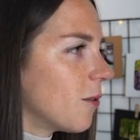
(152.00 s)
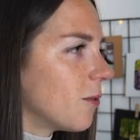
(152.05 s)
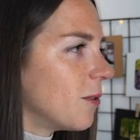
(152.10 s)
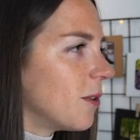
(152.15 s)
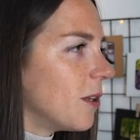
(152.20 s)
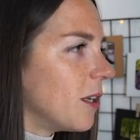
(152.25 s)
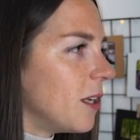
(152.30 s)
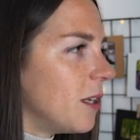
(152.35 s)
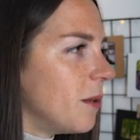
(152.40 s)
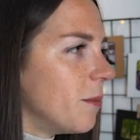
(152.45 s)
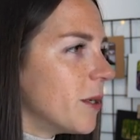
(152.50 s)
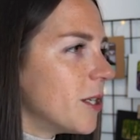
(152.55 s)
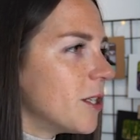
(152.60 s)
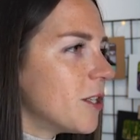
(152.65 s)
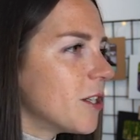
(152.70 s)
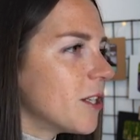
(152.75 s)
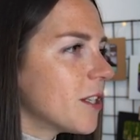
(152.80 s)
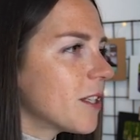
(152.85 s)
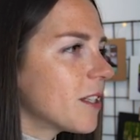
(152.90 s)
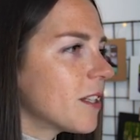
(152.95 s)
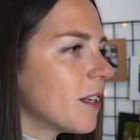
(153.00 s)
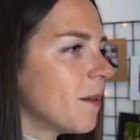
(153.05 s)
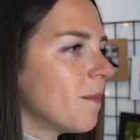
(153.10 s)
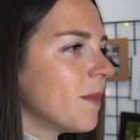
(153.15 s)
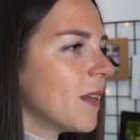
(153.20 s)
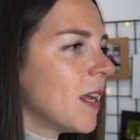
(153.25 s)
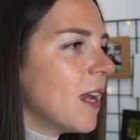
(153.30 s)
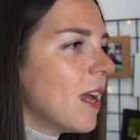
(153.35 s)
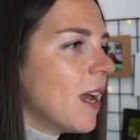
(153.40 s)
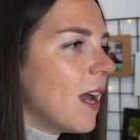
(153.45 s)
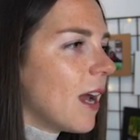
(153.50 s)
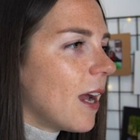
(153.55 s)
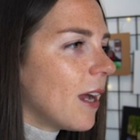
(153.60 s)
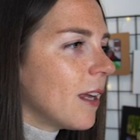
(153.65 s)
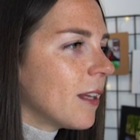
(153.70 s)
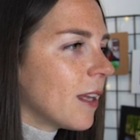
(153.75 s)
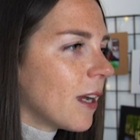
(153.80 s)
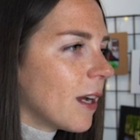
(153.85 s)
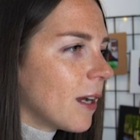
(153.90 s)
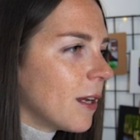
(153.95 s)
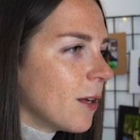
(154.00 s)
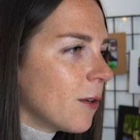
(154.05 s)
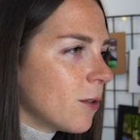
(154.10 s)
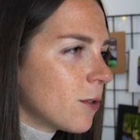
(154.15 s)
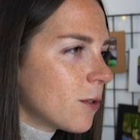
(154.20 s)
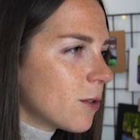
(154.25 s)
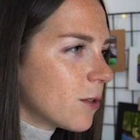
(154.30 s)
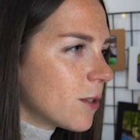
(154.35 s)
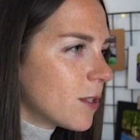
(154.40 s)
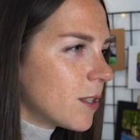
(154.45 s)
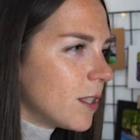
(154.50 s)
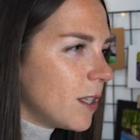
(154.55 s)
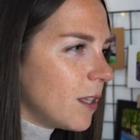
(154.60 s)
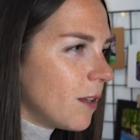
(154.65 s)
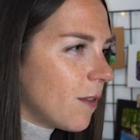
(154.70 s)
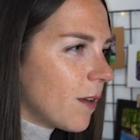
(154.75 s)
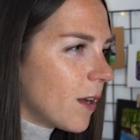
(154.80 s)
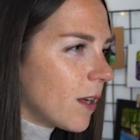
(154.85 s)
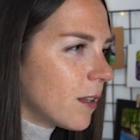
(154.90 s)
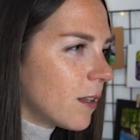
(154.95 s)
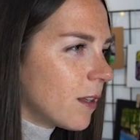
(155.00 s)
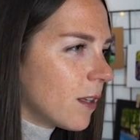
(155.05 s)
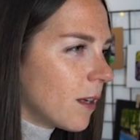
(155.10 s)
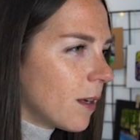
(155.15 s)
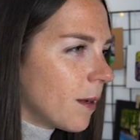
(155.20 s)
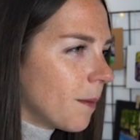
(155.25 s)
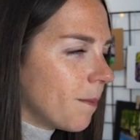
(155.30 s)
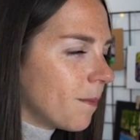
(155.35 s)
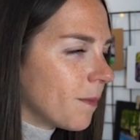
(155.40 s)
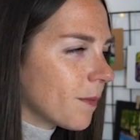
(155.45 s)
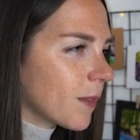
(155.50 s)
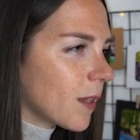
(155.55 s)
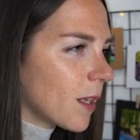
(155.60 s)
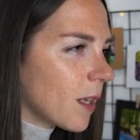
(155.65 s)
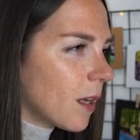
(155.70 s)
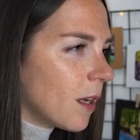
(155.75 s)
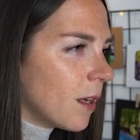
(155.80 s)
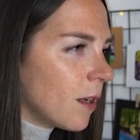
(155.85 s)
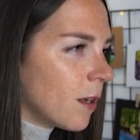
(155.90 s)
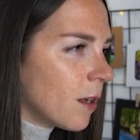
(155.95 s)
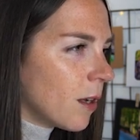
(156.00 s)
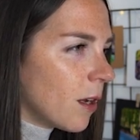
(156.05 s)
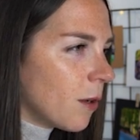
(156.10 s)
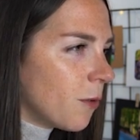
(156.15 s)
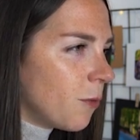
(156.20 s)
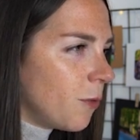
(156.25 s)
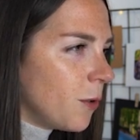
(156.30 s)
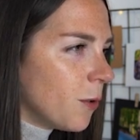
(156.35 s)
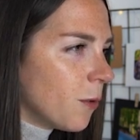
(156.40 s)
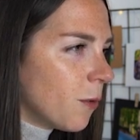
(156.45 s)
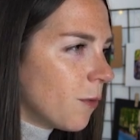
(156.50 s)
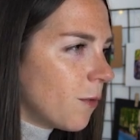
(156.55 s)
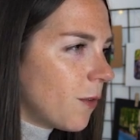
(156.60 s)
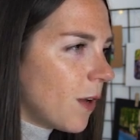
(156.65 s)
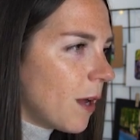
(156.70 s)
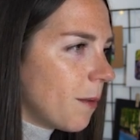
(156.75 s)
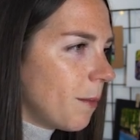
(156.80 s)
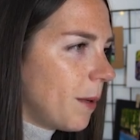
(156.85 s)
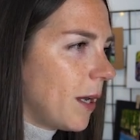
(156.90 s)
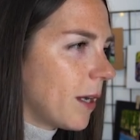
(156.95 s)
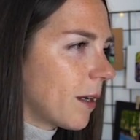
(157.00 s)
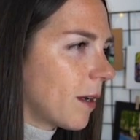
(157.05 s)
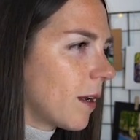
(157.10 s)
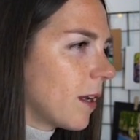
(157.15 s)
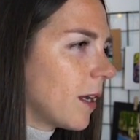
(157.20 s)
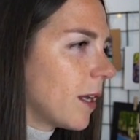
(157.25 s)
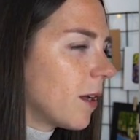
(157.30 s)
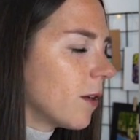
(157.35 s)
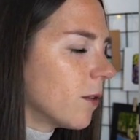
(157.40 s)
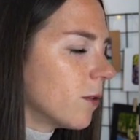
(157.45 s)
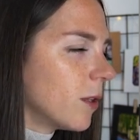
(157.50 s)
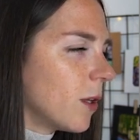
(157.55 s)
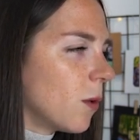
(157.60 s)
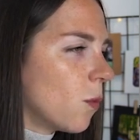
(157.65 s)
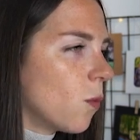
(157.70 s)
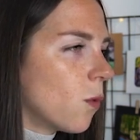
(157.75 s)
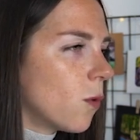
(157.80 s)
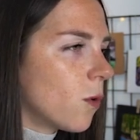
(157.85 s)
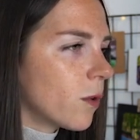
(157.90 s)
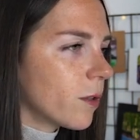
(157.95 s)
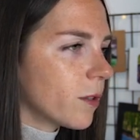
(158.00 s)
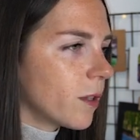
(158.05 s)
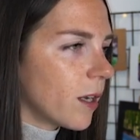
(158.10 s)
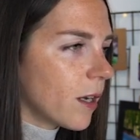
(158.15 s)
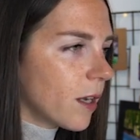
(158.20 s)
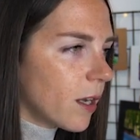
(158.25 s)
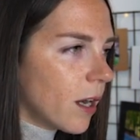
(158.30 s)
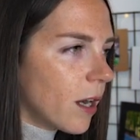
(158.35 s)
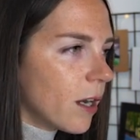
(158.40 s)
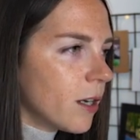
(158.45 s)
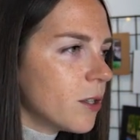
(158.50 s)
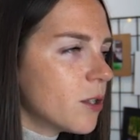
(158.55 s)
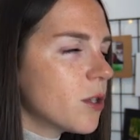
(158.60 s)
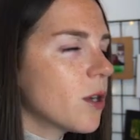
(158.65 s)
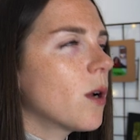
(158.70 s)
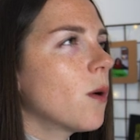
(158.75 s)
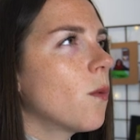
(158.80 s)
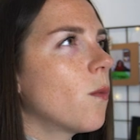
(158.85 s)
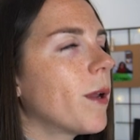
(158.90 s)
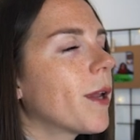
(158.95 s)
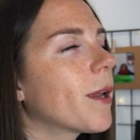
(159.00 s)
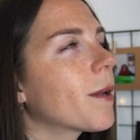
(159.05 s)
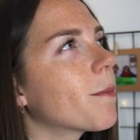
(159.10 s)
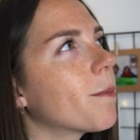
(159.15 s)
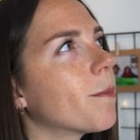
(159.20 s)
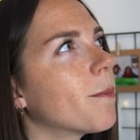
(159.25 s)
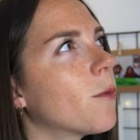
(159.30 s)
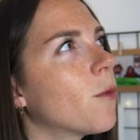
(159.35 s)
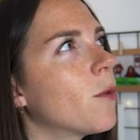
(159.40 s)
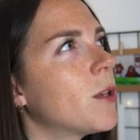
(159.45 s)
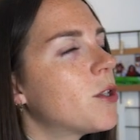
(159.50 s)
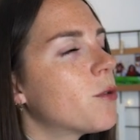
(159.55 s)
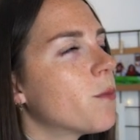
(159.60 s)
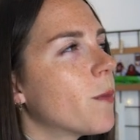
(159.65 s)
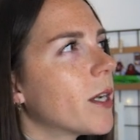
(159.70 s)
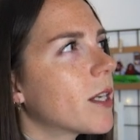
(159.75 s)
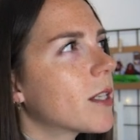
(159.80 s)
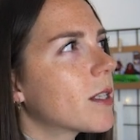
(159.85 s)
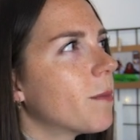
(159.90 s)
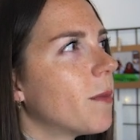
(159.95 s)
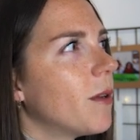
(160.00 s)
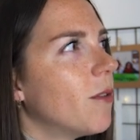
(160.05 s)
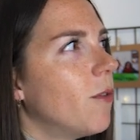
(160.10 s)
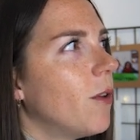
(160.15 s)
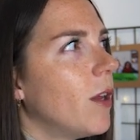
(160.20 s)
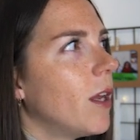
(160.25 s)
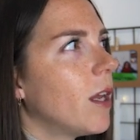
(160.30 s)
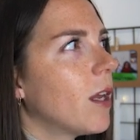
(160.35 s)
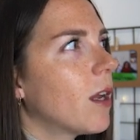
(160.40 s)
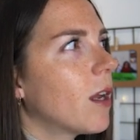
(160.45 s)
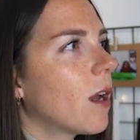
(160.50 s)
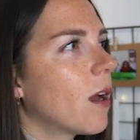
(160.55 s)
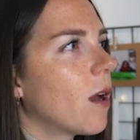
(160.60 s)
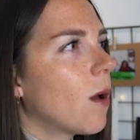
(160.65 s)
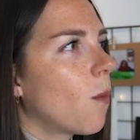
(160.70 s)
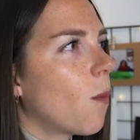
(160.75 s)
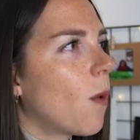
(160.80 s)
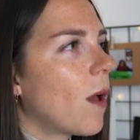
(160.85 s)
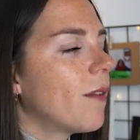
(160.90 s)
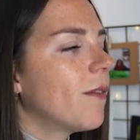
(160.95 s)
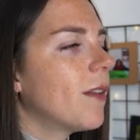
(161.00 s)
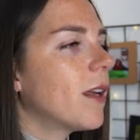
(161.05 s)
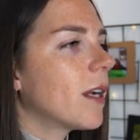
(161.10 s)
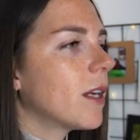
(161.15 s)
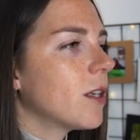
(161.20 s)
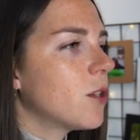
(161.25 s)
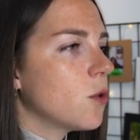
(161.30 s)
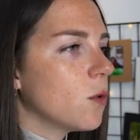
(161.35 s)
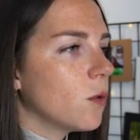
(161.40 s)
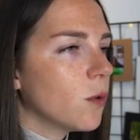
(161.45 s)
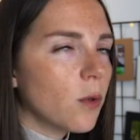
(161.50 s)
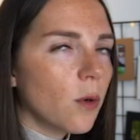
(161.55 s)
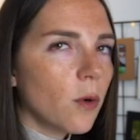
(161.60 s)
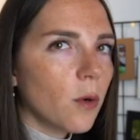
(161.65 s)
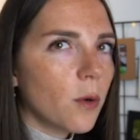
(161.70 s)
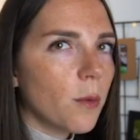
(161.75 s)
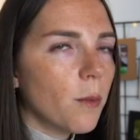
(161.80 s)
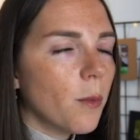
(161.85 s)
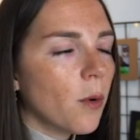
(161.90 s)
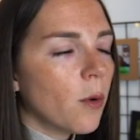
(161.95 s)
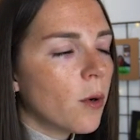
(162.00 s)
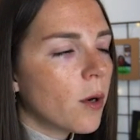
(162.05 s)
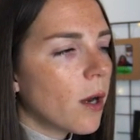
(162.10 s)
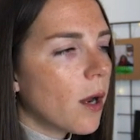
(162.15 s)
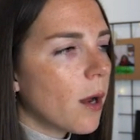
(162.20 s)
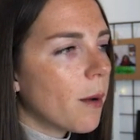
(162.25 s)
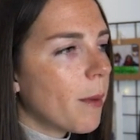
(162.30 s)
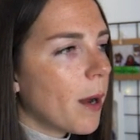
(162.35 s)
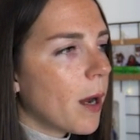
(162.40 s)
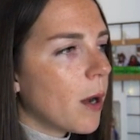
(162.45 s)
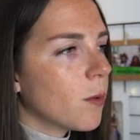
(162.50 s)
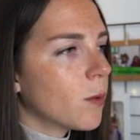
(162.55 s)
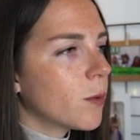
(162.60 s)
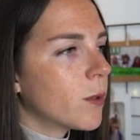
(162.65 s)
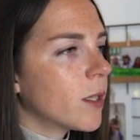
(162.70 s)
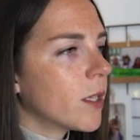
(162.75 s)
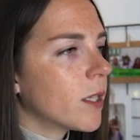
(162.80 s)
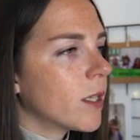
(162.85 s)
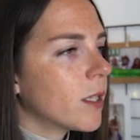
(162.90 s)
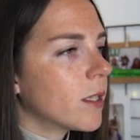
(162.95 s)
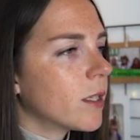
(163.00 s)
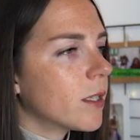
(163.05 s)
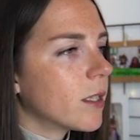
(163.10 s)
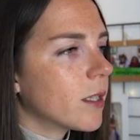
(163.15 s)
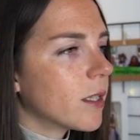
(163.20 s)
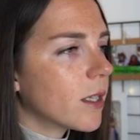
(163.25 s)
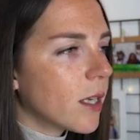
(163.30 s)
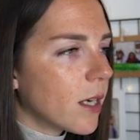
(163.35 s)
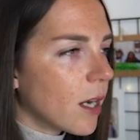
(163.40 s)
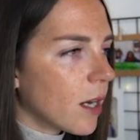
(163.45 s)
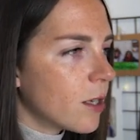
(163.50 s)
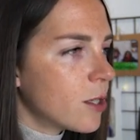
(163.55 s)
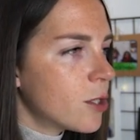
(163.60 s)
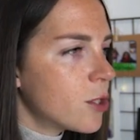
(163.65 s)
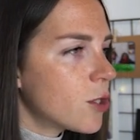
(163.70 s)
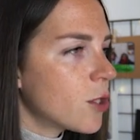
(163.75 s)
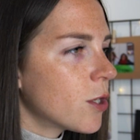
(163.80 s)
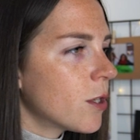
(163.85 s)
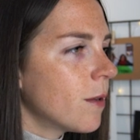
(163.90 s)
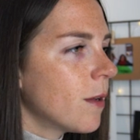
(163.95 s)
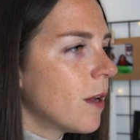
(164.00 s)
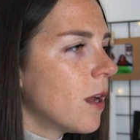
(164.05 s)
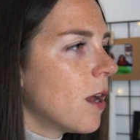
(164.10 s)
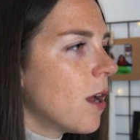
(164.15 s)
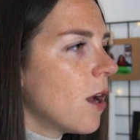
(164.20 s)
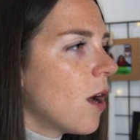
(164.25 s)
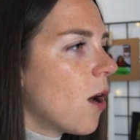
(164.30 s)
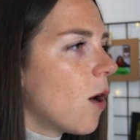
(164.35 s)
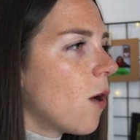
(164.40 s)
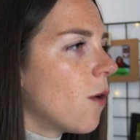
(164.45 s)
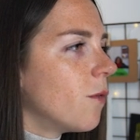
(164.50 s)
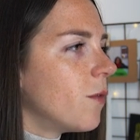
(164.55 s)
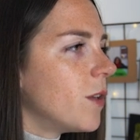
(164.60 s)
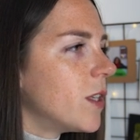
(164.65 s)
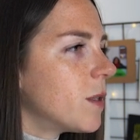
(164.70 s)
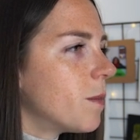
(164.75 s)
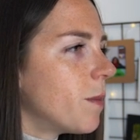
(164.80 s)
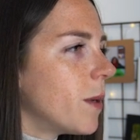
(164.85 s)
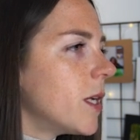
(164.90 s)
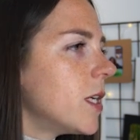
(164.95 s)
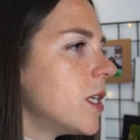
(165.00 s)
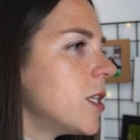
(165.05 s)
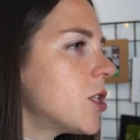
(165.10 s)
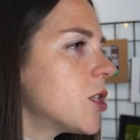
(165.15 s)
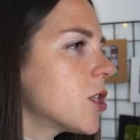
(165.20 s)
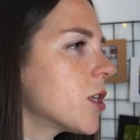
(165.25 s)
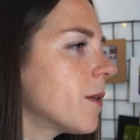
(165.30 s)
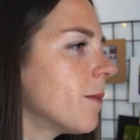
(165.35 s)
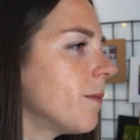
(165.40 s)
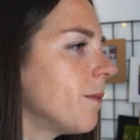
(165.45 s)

on the images. And I also see that um, uh, a few of them had clicked on the word uh, crunch, which, which makes me think uh, whether I should talk more about uh, crunch on this page.